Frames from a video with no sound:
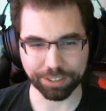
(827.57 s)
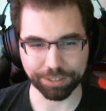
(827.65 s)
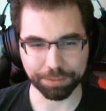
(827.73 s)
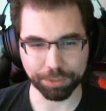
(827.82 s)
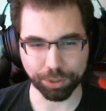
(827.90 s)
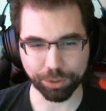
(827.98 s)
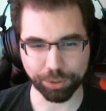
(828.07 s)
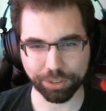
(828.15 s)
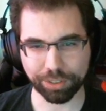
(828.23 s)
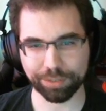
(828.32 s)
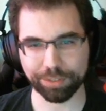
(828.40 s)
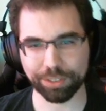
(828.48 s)

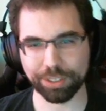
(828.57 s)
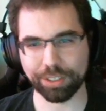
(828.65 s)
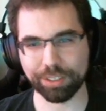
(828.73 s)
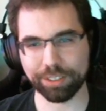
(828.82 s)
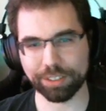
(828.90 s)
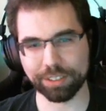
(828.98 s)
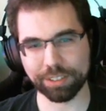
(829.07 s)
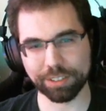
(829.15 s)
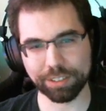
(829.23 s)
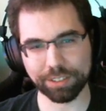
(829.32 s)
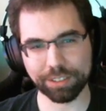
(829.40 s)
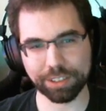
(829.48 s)
goals for this
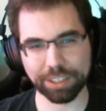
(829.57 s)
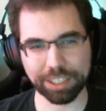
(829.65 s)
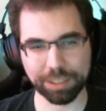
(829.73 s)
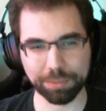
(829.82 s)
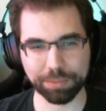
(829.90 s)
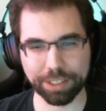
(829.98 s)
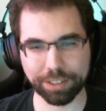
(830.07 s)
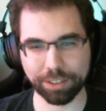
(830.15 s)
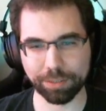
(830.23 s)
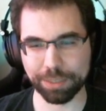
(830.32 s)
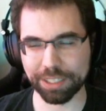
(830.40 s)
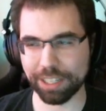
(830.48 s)
game that
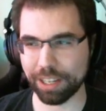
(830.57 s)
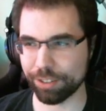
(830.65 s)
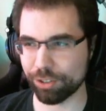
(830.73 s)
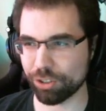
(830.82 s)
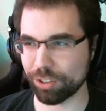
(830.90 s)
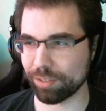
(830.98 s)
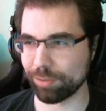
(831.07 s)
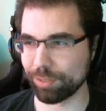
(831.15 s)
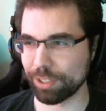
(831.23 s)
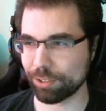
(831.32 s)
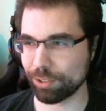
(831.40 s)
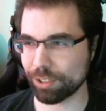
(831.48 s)
are beyond just
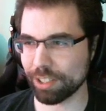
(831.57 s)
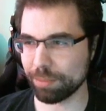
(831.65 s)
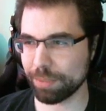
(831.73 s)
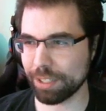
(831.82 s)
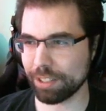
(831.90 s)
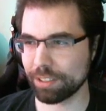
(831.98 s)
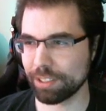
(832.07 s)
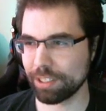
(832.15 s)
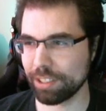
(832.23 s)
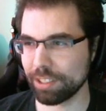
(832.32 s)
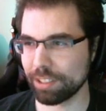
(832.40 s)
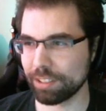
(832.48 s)
vehicle combat.
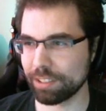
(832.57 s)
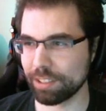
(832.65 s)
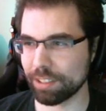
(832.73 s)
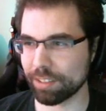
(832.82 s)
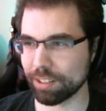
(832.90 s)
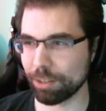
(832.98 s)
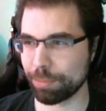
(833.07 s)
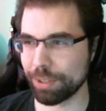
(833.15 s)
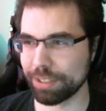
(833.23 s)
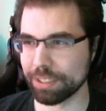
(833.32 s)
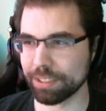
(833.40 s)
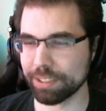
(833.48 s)
It's our
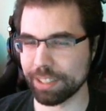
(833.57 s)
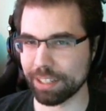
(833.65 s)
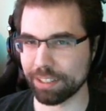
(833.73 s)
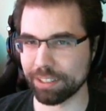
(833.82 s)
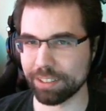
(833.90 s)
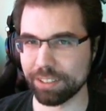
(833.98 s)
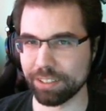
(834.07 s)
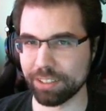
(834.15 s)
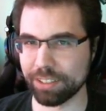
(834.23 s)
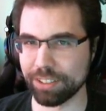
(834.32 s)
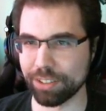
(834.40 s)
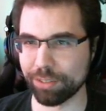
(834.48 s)
opinion that
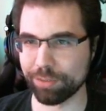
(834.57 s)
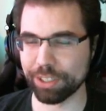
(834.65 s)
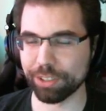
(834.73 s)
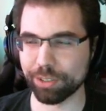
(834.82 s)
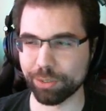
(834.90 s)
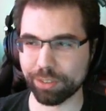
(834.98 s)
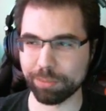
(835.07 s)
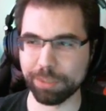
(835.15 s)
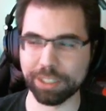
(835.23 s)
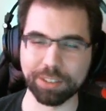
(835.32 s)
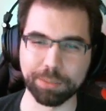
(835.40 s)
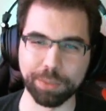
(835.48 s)
these vehicles
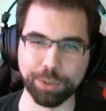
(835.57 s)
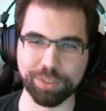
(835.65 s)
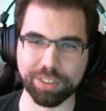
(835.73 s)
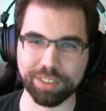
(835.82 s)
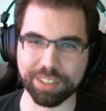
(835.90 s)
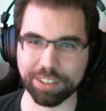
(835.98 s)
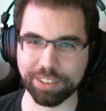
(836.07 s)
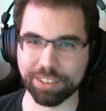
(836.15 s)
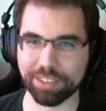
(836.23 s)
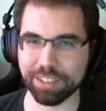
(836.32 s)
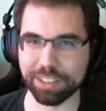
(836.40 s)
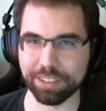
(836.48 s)
make the most
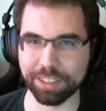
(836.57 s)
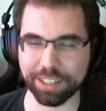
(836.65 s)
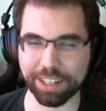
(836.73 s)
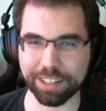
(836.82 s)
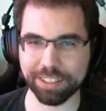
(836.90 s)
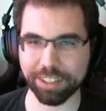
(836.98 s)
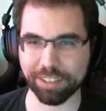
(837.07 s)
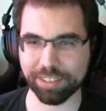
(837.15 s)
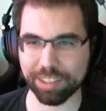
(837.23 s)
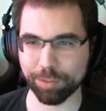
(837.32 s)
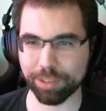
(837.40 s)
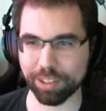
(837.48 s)
sense in the context
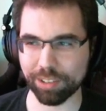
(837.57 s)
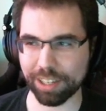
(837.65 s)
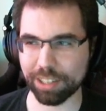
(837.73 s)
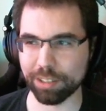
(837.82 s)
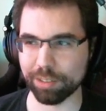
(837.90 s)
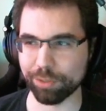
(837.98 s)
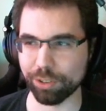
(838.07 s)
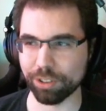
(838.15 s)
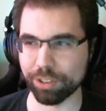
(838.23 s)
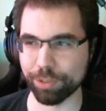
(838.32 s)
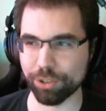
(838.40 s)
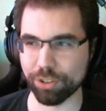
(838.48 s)
they were designed
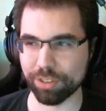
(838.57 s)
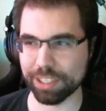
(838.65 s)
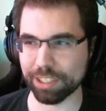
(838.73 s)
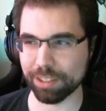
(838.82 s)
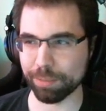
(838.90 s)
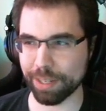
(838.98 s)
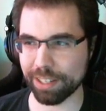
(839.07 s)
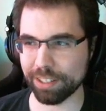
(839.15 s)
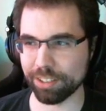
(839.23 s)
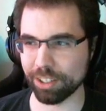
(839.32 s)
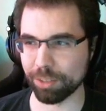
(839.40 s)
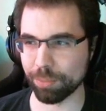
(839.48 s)
for, which is a
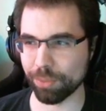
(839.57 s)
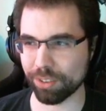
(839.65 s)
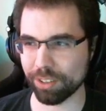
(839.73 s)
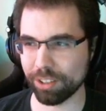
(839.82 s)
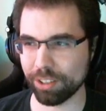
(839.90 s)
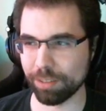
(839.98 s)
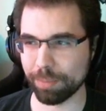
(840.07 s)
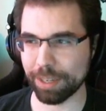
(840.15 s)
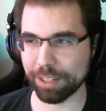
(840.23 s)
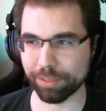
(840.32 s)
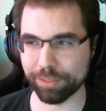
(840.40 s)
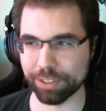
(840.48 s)
combined arms
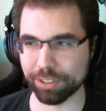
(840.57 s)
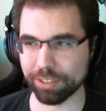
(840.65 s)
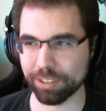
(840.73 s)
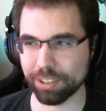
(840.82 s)
battlefield